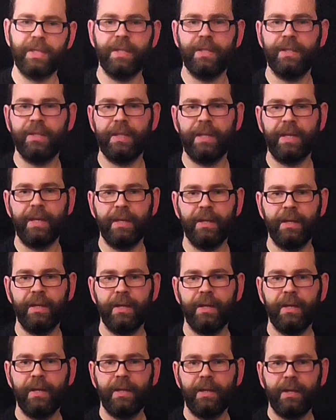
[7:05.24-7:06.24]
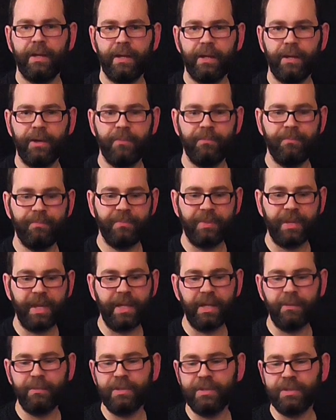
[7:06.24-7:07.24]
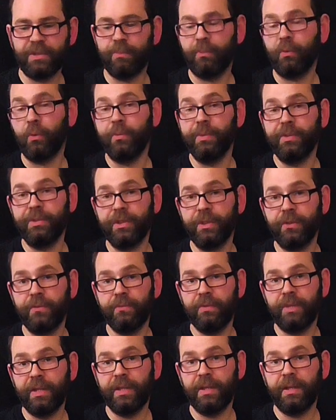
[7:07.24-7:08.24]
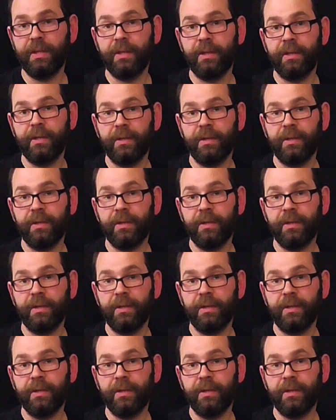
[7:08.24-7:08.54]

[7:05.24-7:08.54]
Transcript: in the enemy's deployment zone than